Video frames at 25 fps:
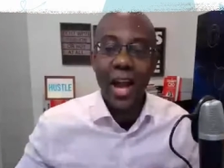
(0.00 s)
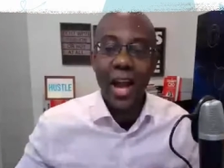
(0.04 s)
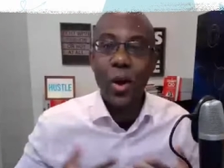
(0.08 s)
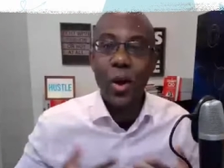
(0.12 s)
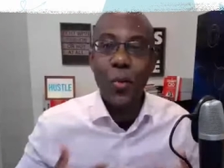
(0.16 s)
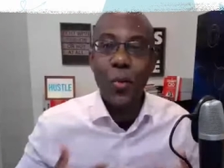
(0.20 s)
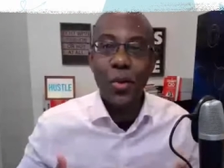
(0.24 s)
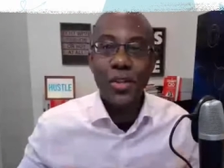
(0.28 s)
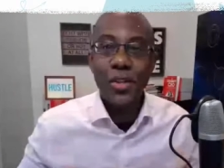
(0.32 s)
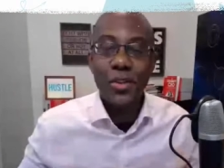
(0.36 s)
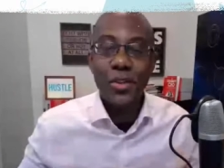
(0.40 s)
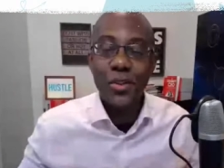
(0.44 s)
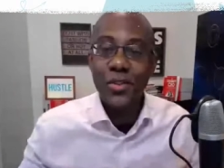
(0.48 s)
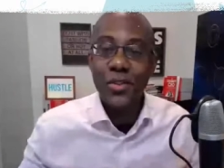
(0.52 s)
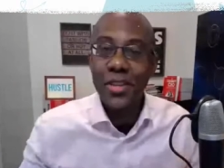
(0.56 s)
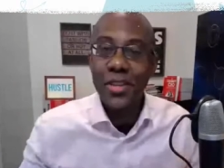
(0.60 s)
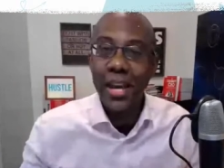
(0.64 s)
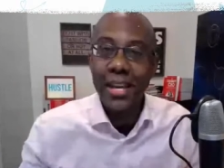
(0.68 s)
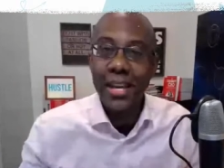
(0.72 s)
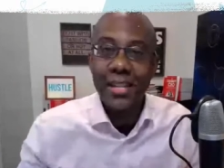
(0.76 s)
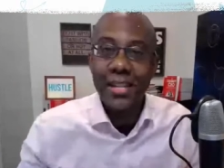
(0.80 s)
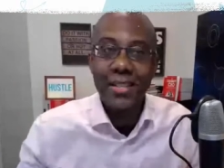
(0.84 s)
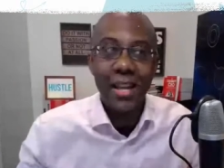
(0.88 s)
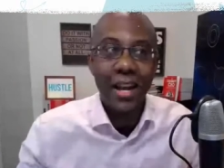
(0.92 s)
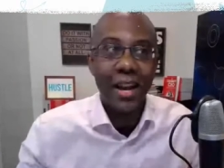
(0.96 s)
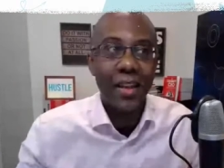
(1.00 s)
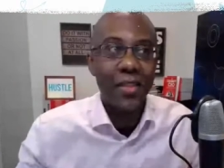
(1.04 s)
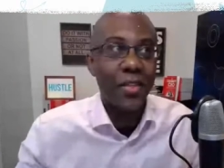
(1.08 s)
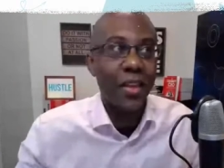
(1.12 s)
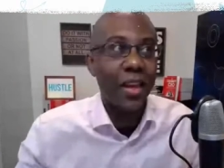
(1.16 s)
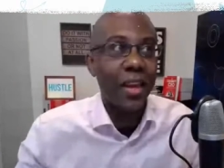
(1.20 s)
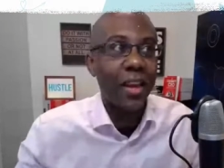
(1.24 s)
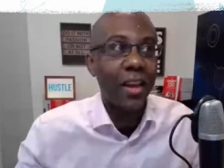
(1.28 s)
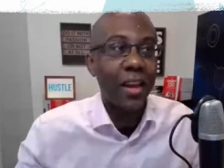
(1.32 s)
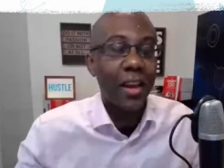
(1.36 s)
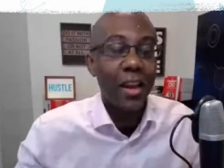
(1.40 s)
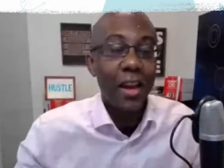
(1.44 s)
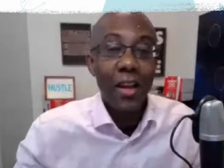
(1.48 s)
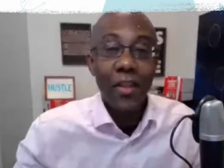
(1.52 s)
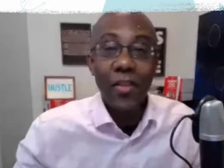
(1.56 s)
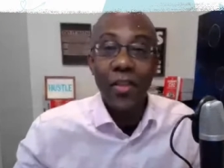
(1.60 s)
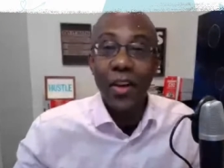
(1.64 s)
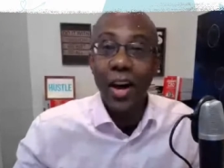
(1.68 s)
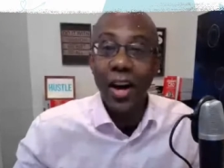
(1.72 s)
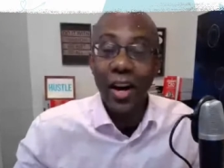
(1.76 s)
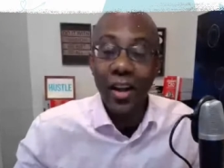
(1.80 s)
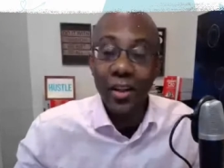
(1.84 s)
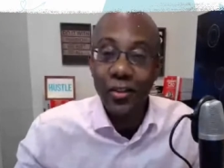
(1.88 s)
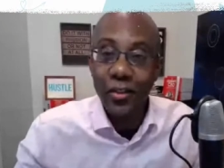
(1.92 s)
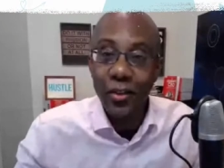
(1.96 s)
echo what you said is that I think
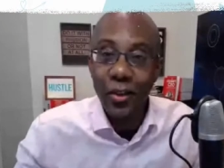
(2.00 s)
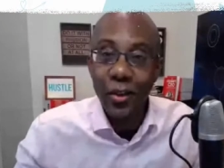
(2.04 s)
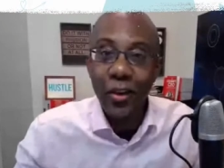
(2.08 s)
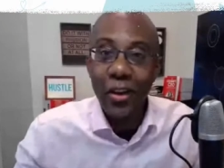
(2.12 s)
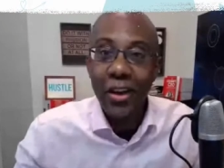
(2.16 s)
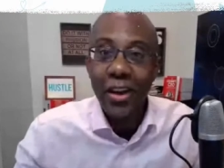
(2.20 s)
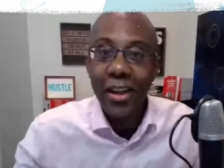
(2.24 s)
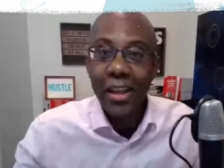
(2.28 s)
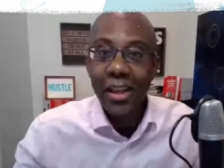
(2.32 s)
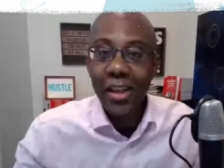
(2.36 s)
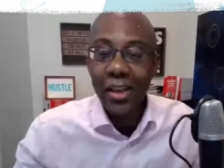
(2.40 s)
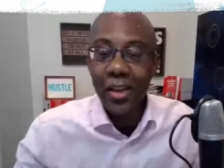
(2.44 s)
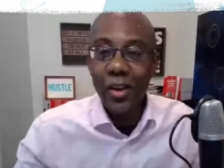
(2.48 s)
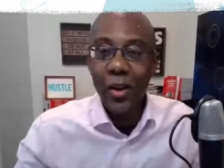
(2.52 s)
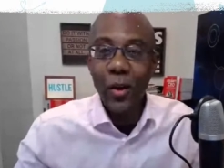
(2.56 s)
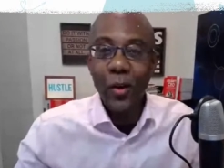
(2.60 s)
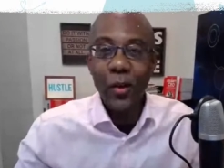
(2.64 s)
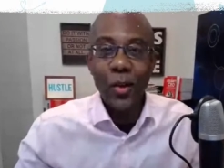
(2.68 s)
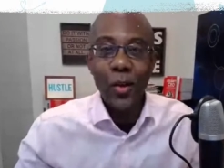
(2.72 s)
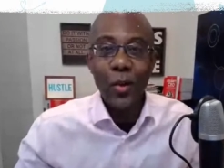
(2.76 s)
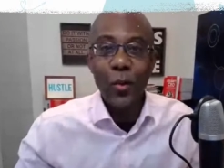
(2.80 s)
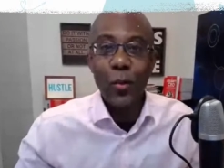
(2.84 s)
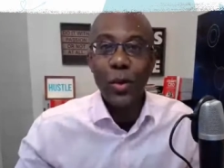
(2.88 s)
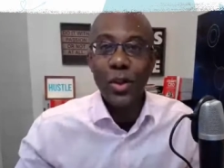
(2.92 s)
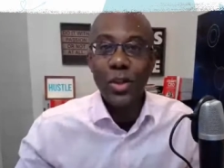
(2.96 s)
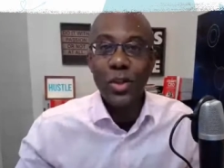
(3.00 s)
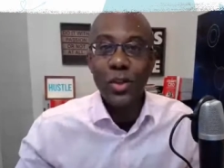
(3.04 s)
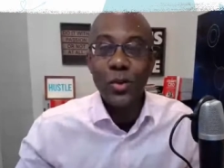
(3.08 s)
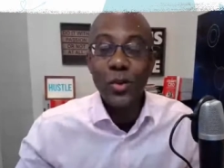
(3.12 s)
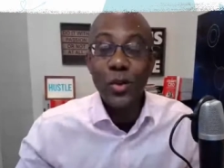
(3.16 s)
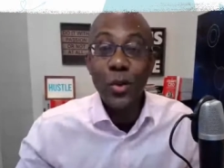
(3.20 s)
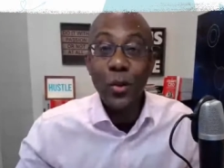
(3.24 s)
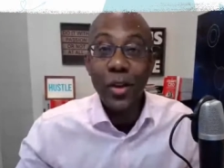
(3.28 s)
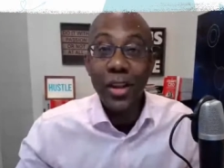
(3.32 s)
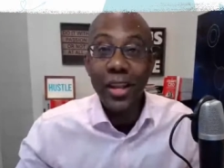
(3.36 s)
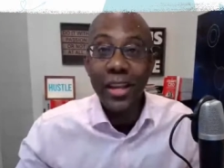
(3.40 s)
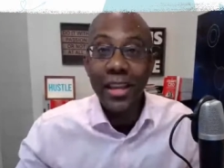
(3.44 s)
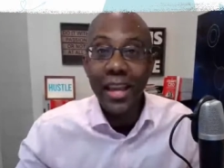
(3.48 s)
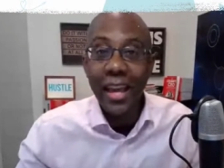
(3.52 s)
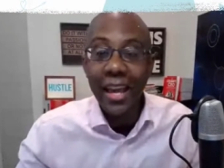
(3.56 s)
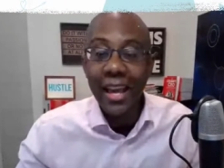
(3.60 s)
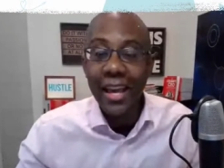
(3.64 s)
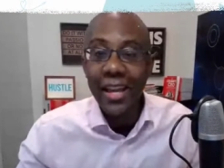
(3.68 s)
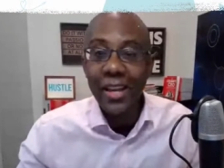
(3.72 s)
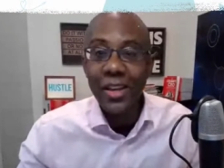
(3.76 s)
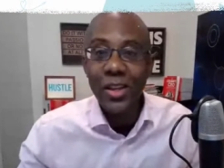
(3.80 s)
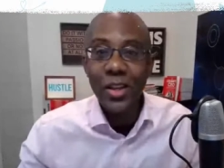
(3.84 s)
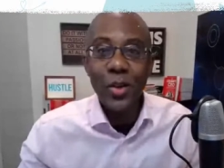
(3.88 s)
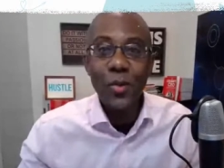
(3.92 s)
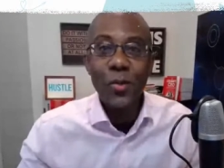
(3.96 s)
the hustle, would you do it
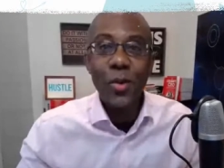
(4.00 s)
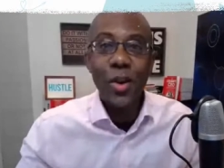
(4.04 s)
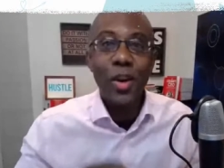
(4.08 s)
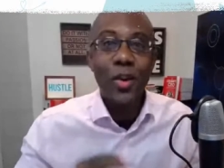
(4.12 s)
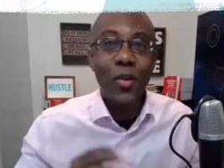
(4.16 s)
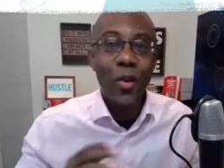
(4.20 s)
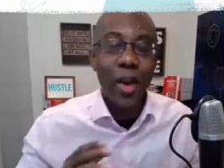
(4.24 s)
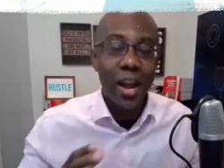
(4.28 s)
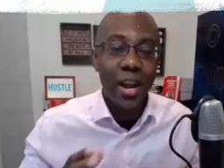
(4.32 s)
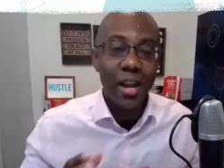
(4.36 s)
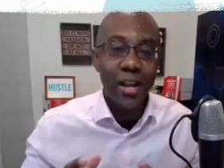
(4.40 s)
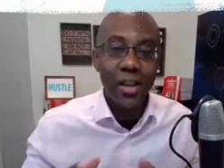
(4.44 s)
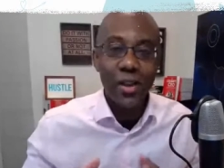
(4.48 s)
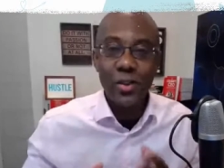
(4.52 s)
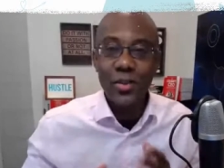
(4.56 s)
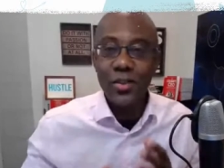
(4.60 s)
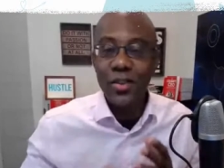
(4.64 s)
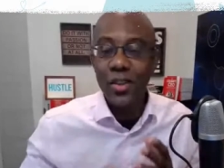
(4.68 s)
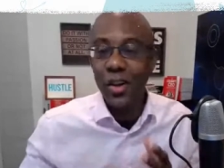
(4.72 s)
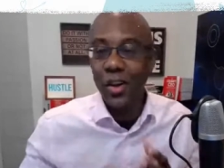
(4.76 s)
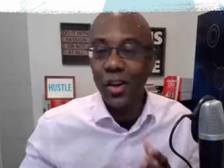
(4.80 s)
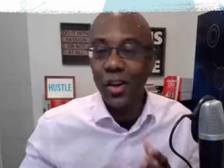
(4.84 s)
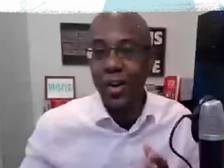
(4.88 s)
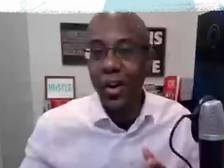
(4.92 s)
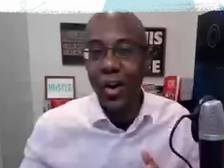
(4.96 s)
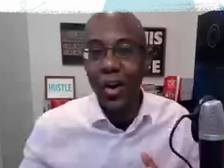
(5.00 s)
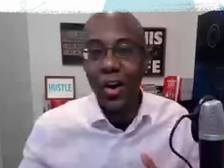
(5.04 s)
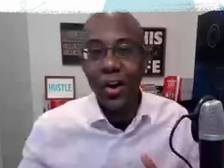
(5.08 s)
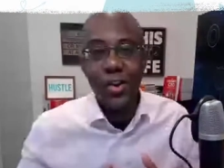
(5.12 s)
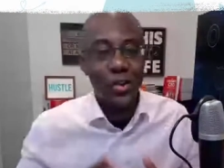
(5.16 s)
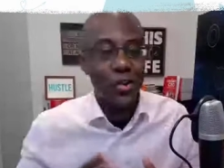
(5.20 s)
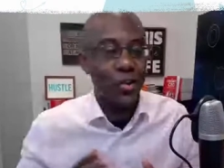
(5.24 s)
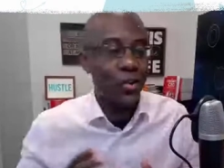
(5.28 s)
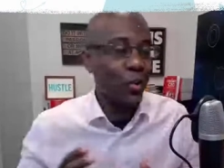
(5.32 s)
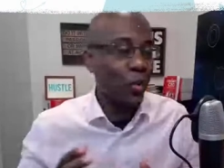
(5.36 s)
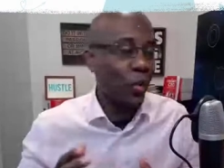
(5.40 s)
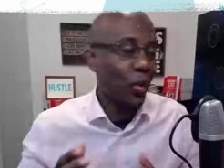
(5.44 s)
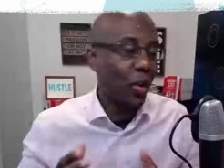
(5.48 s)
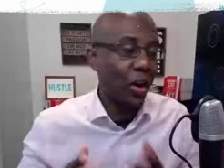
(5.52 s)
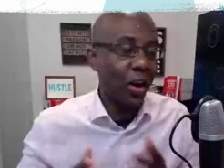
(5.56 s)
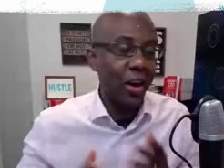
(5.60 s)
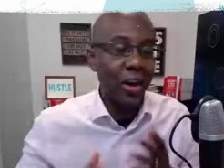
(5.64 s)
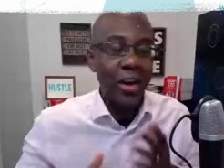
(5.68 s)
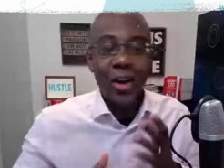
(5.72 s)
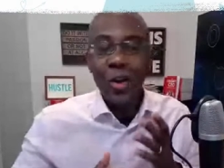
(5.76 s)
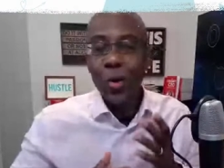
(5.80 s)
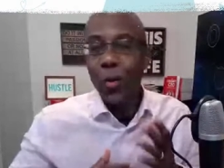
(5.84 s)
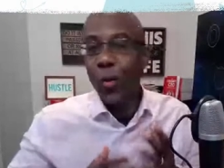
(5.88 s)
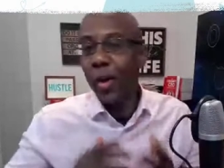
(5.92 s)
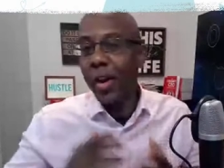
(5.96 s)
again? Do you regret it using the card?
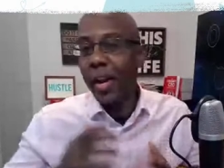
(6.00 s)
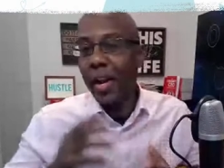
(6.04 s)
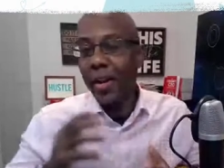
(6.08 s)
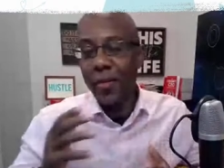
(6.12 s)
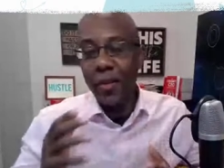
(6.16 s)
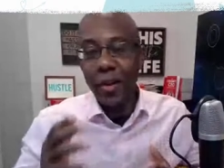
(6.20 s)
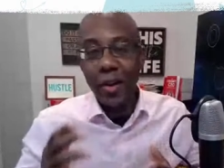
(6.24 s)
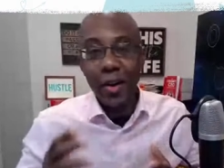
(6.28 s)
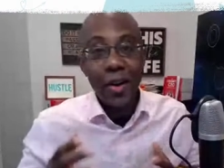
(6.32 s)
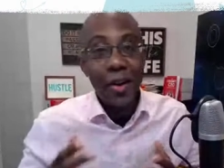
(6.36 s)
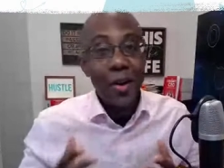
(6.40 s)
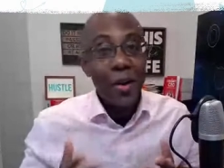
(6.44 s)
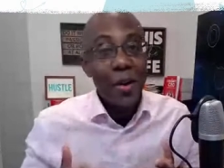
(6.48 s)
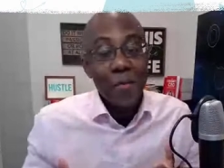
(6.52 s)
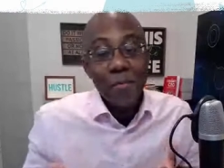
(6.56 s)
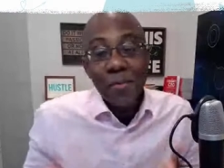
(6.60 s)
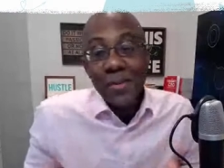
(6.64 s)
Sure, whatever.